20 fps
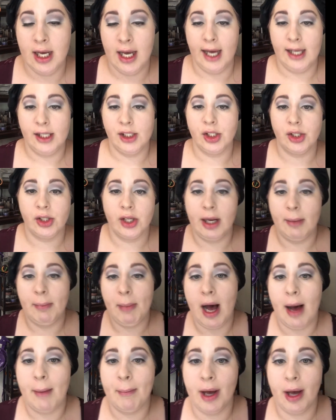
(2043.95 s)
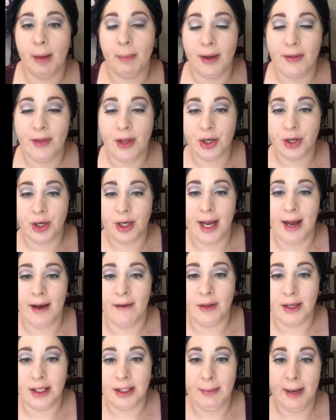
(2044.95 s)
it's just gonna pop up, and then you're gonna
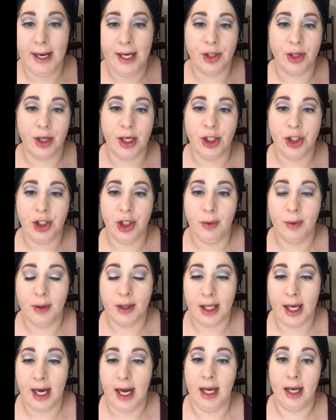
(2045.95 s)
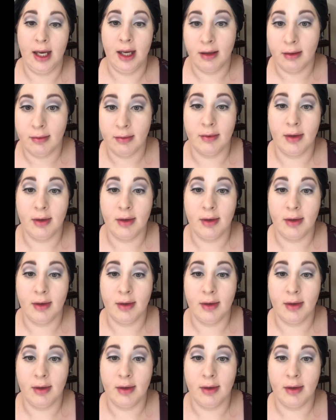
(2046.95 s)
have this major issue with like